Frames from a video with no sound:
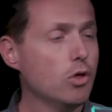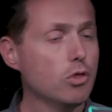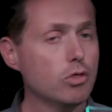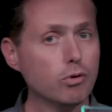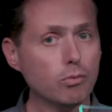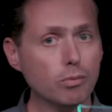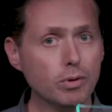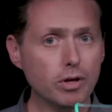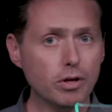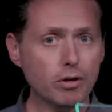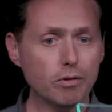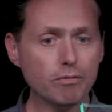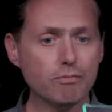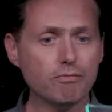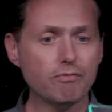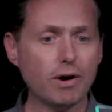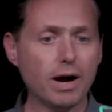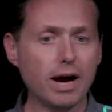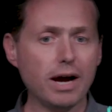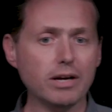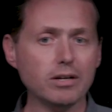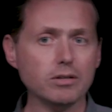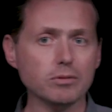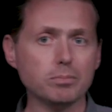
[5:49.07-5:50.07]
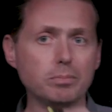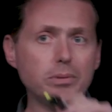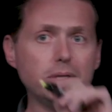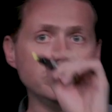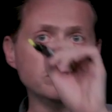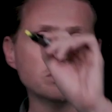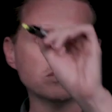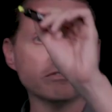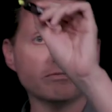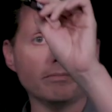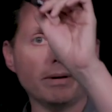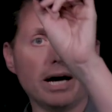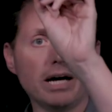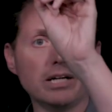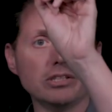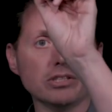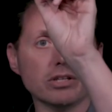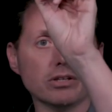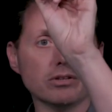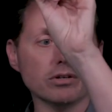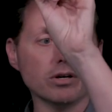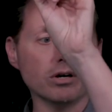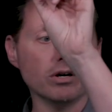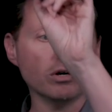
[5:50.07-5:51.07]
The real final piece of
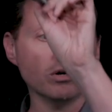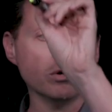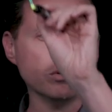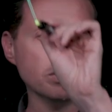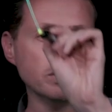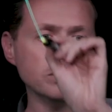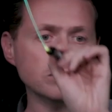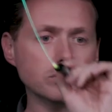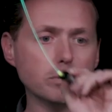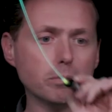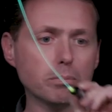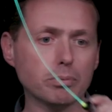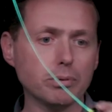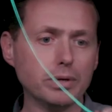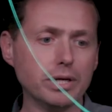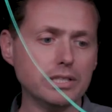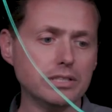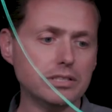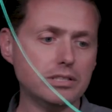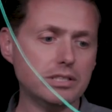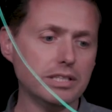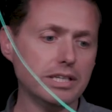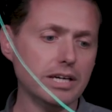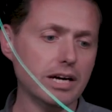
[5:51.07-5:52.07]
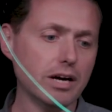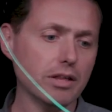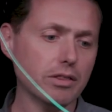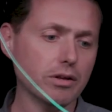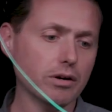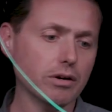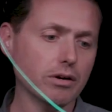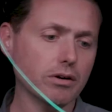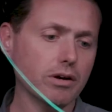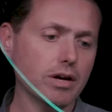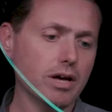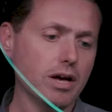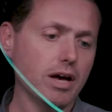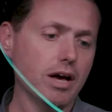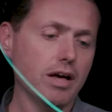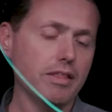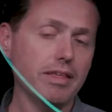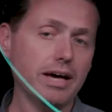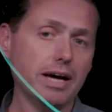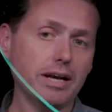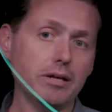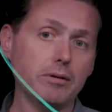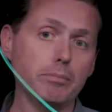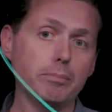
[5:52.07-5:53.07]
magic, though, is it brings together
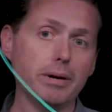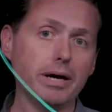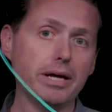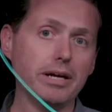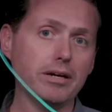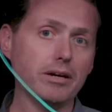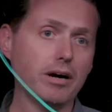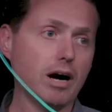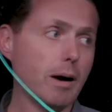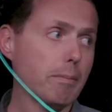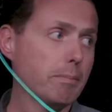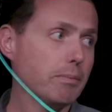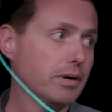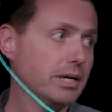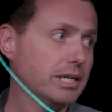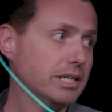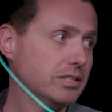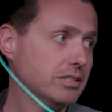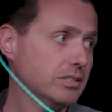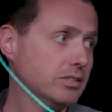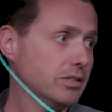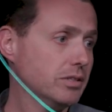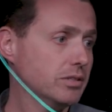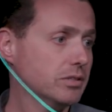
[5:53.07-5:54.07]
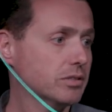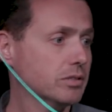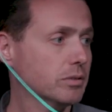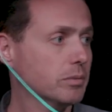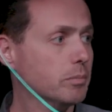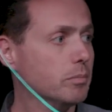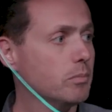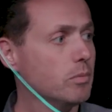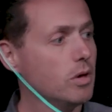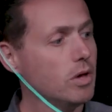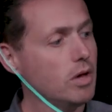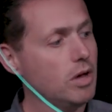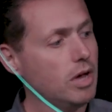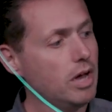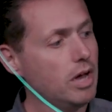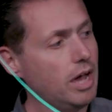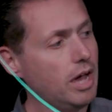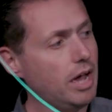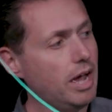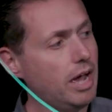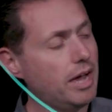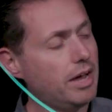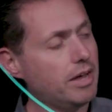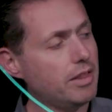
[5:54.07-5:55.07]
that embedded operating system
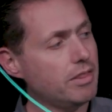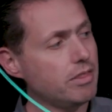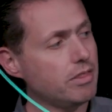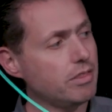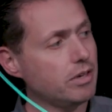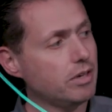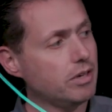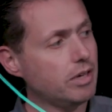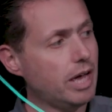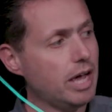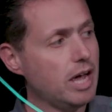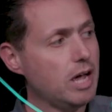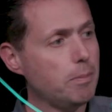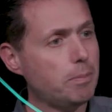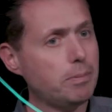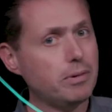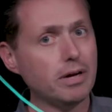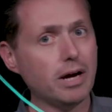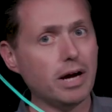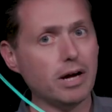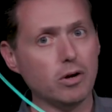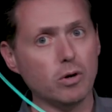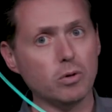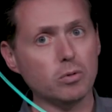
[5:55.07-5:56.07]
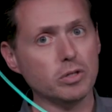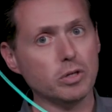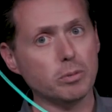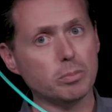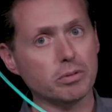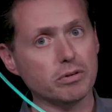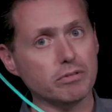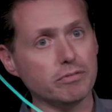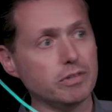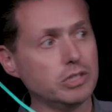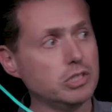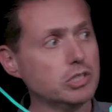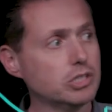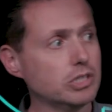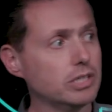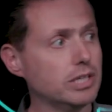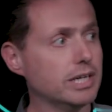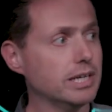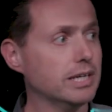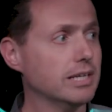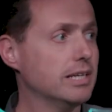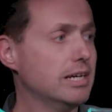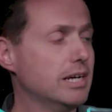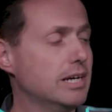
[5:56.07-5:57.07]
and the API only
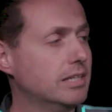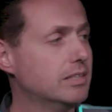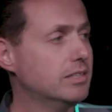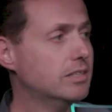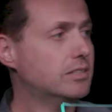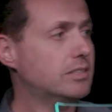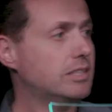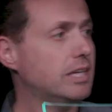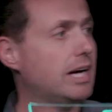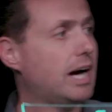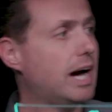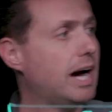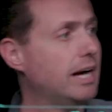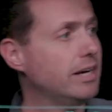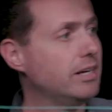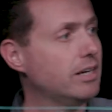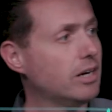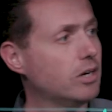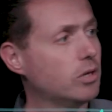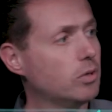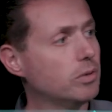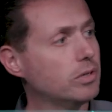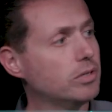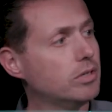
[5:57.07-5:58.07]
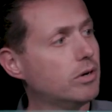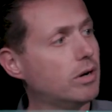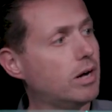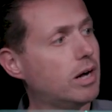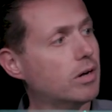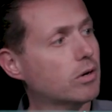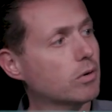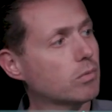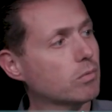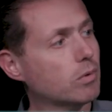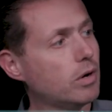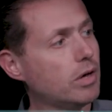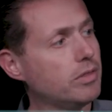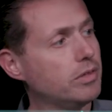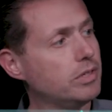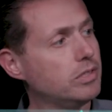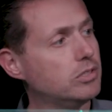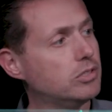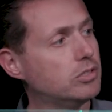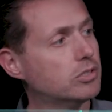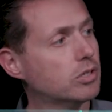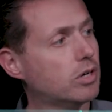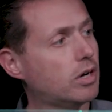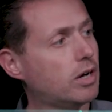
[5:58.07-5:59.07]
provisioning to say, I not only know how to run
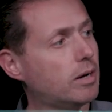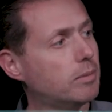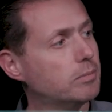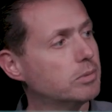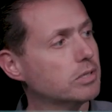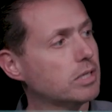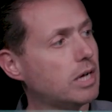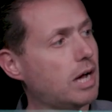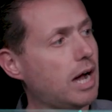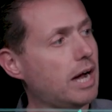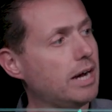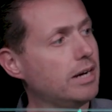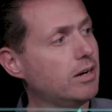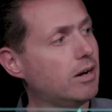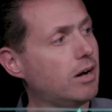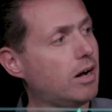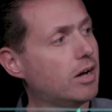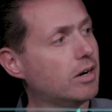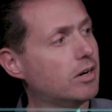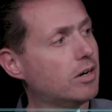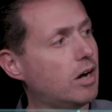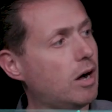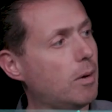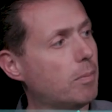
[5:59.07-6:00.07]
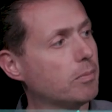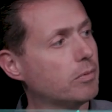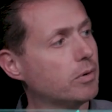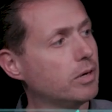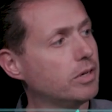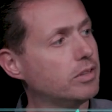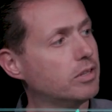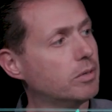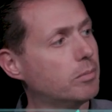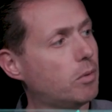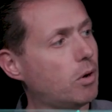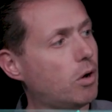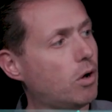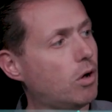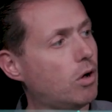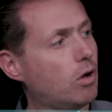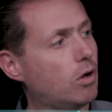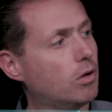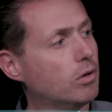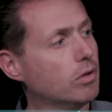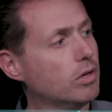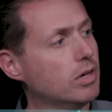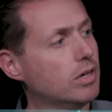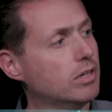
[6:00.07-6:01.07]
these jobs, I know how to upgrade them
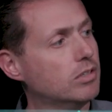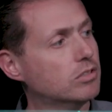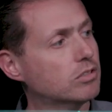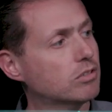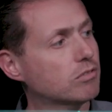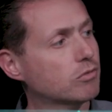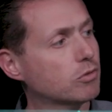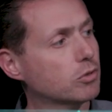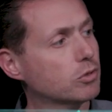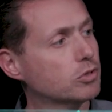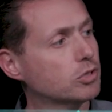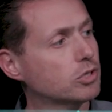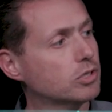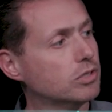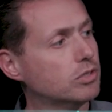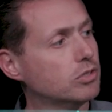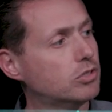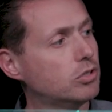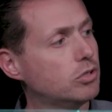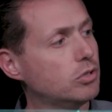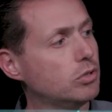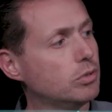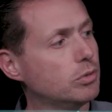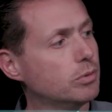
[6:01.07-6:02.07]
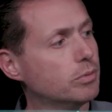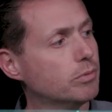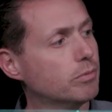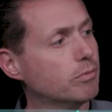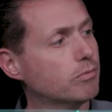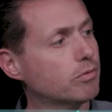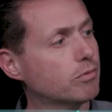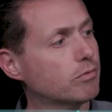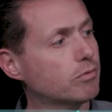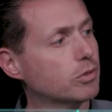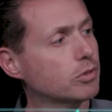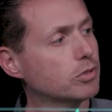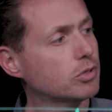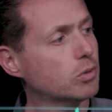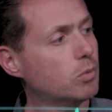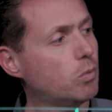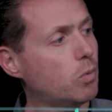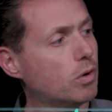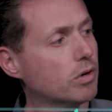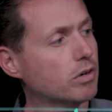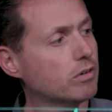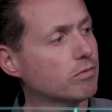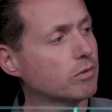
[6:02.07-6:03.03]
all to version 2, from version 1